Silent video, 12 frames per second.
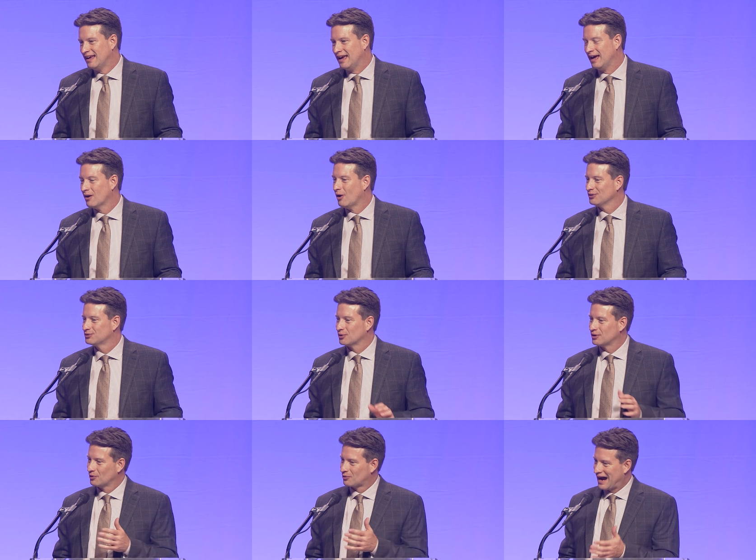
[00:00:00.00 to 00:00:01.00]
and also
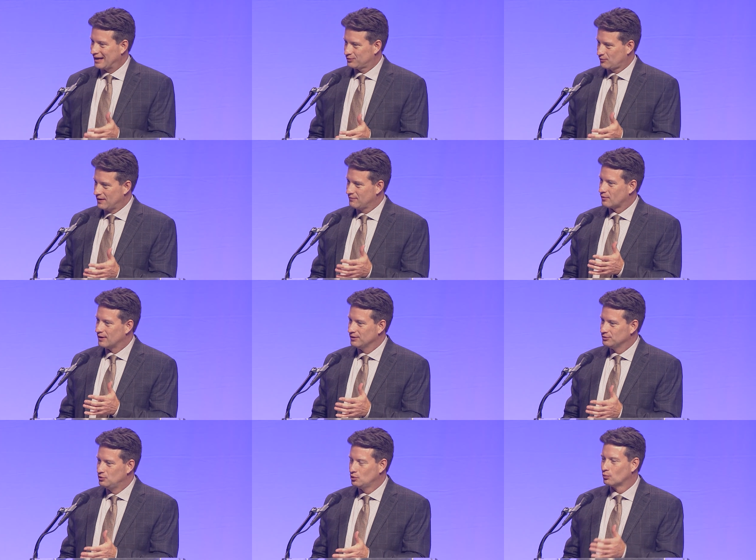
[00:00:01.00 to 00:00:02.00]
congrats, Finn, for
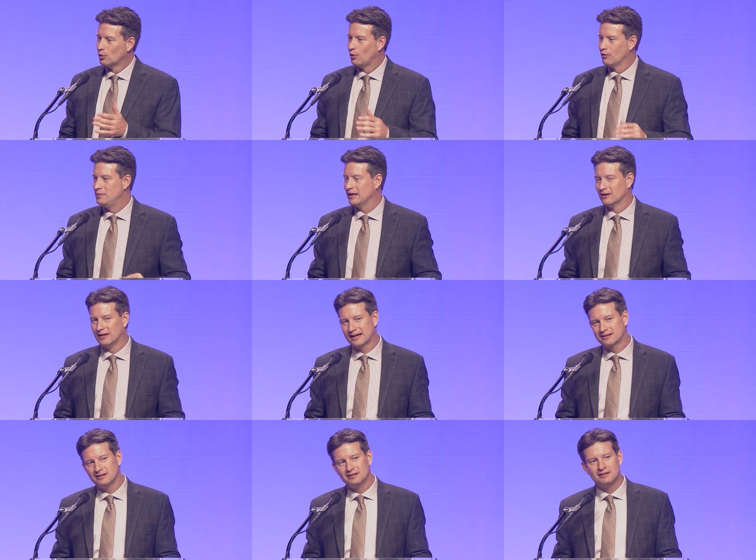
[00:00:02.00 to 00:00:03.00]
his new role of being
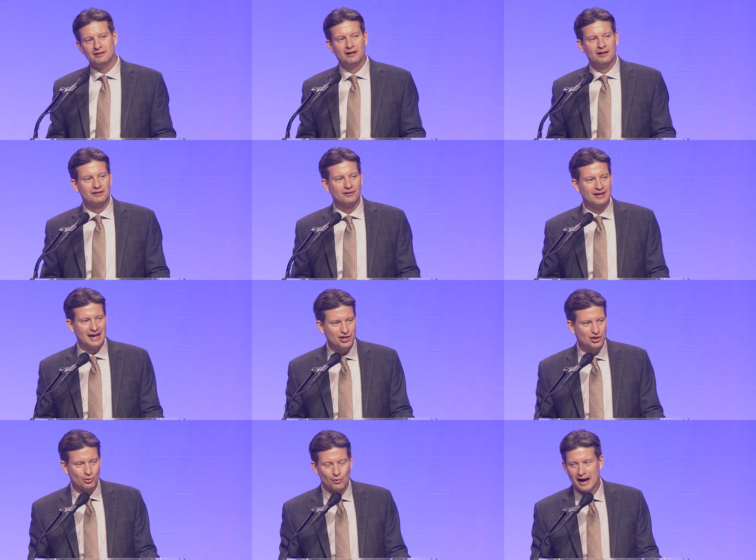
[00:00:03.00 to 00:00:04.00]
elected to the
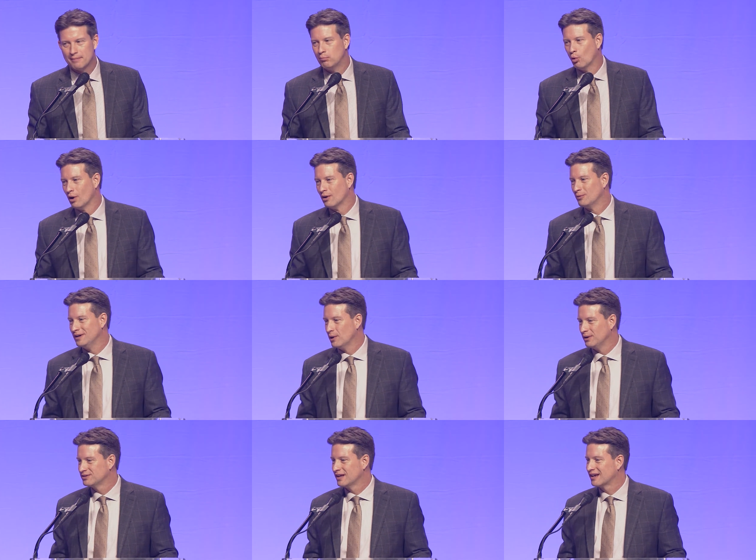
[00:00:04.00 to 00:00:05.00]
nationwide board. We
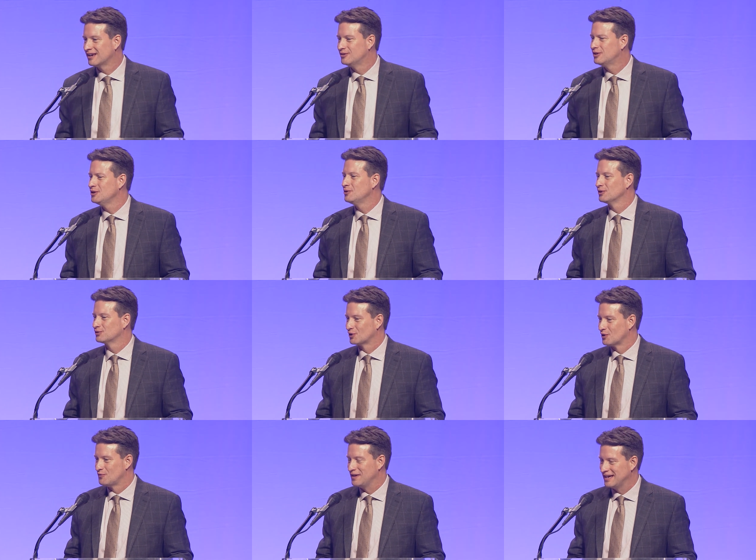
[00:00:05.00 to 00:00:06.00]
know he's going to continue to
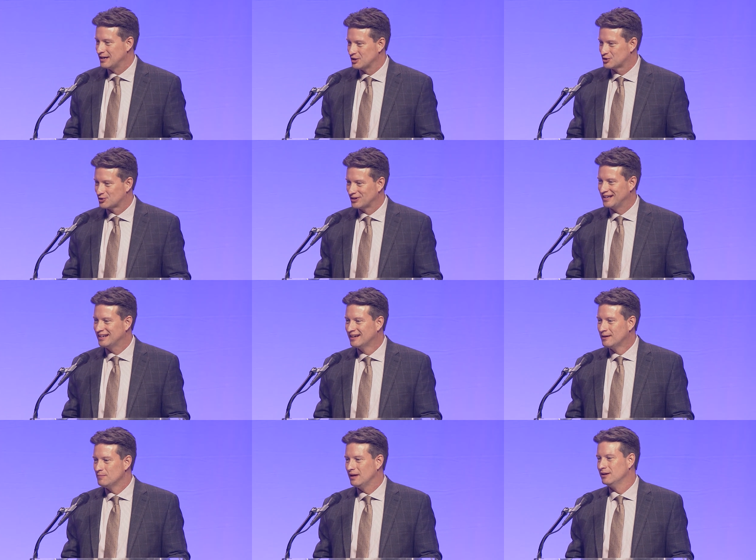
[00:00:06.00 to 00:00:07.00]
serve the industry
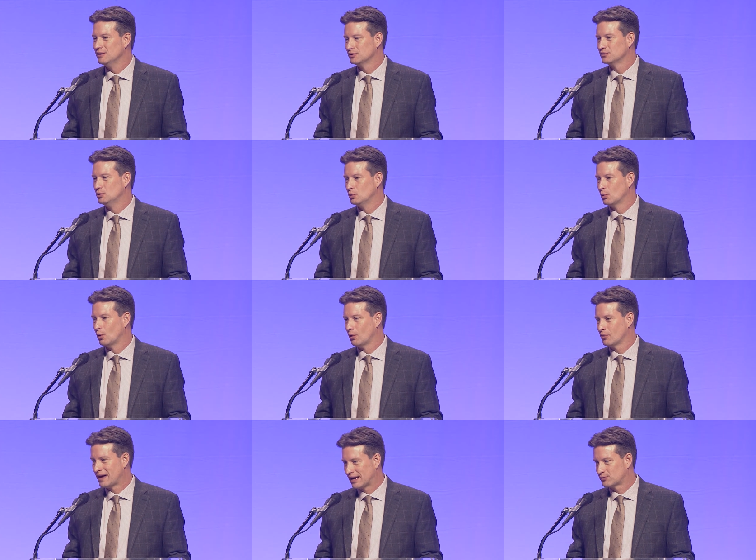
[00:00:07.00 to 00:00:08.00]
in this new
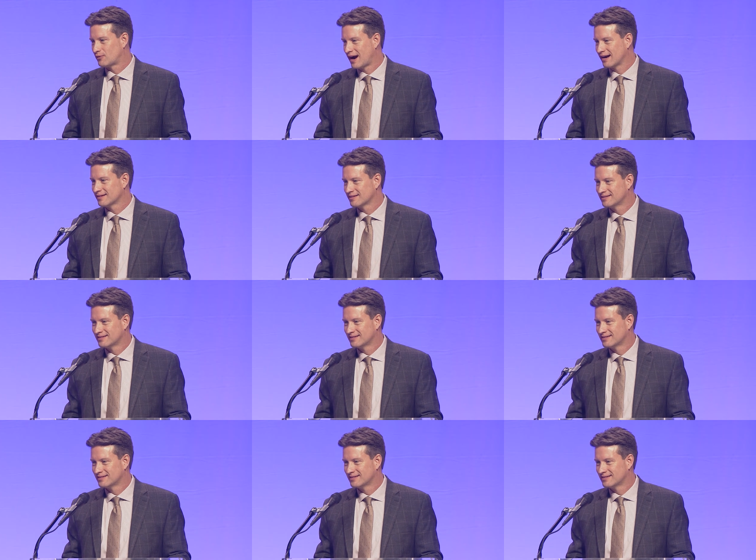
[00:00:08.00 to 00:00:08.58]
role. Thanks, Frank.